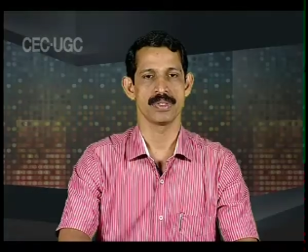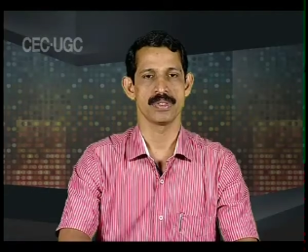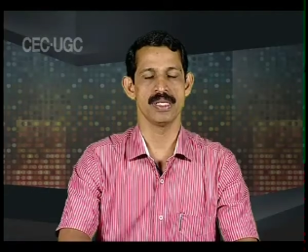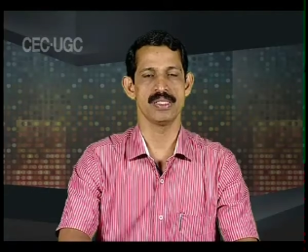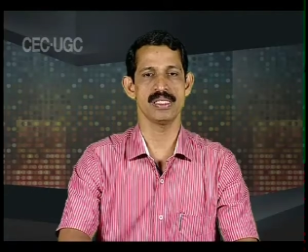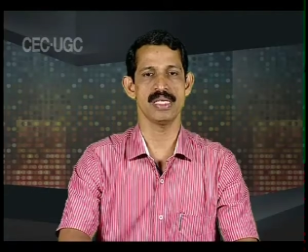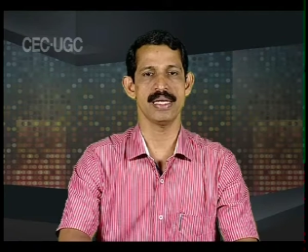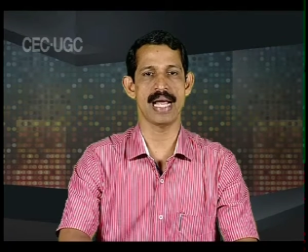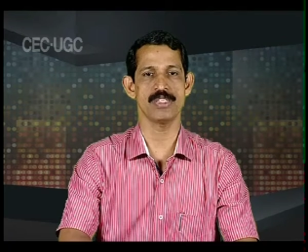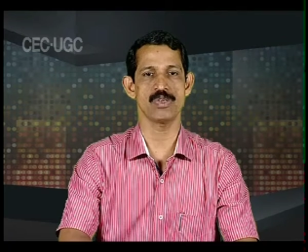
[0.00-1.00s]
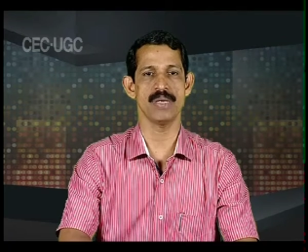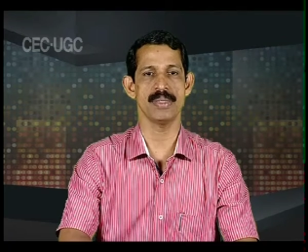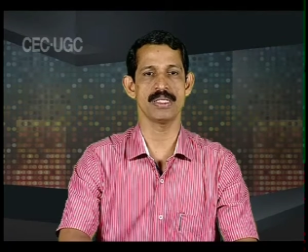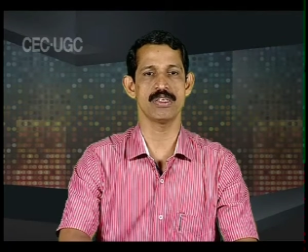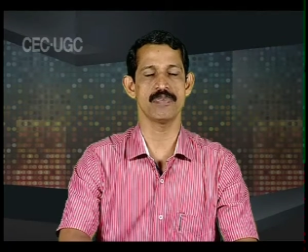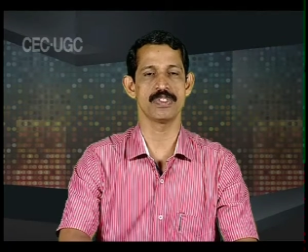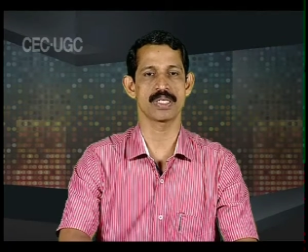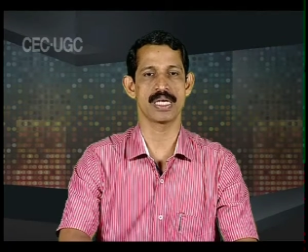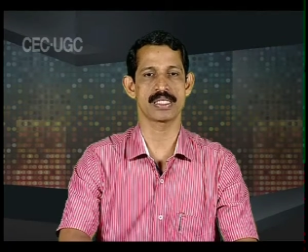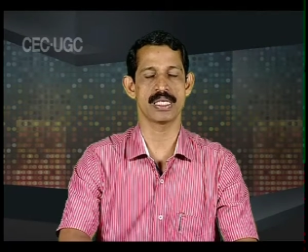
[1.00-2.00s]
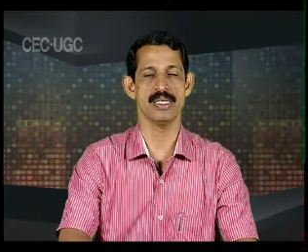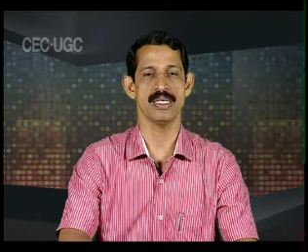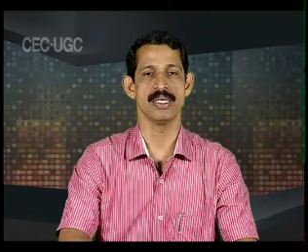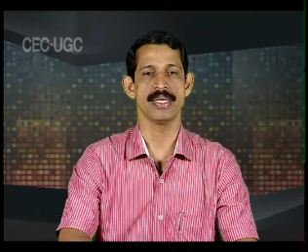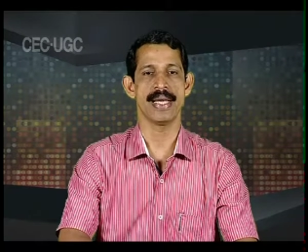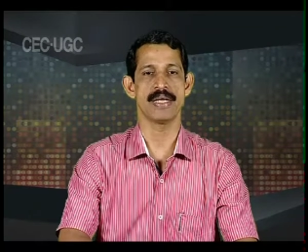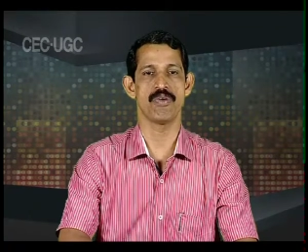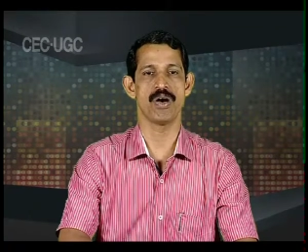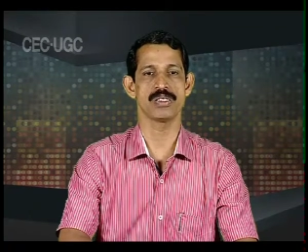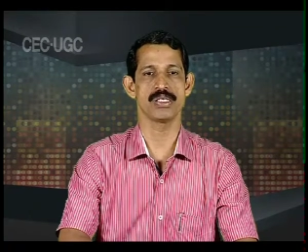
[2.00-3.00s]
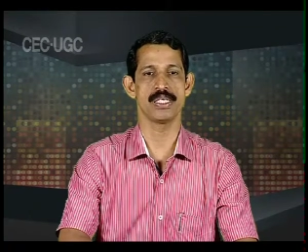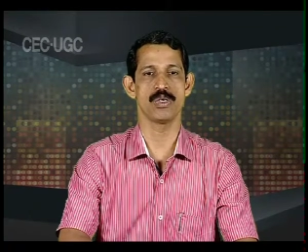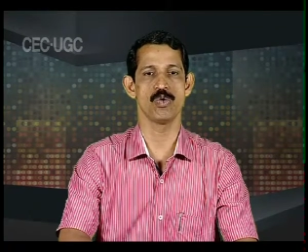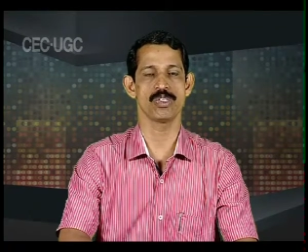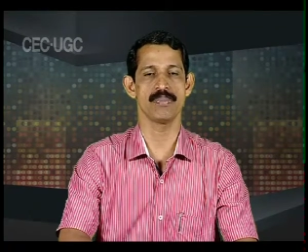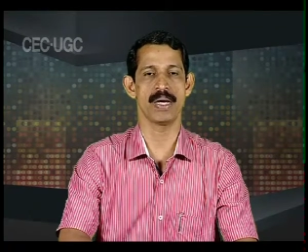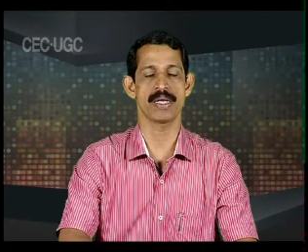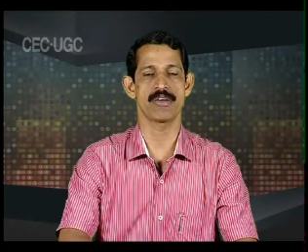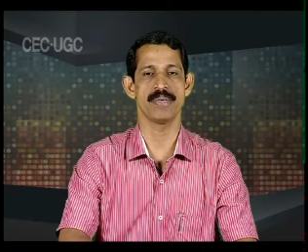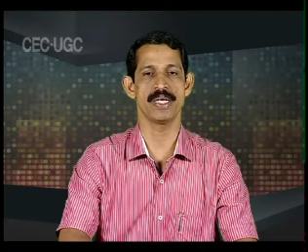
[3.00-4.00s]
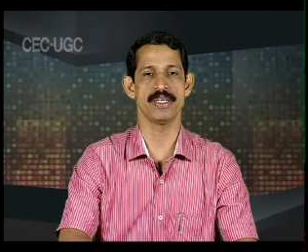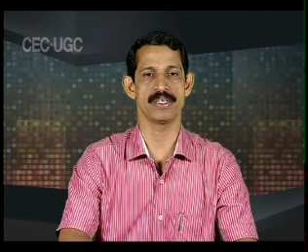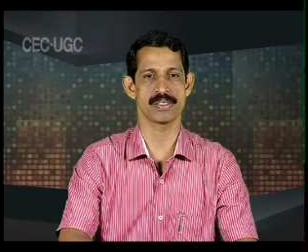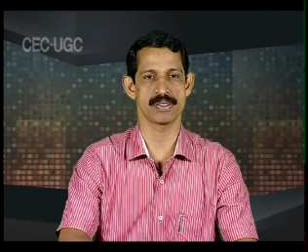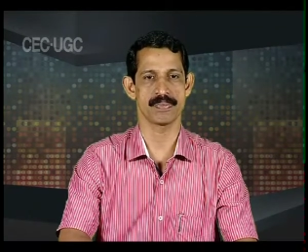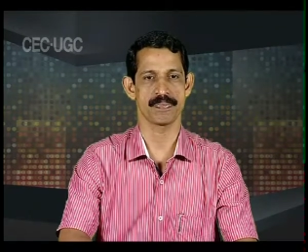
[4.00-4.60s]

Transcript: This is a natural method of education and was introduced by Comenius.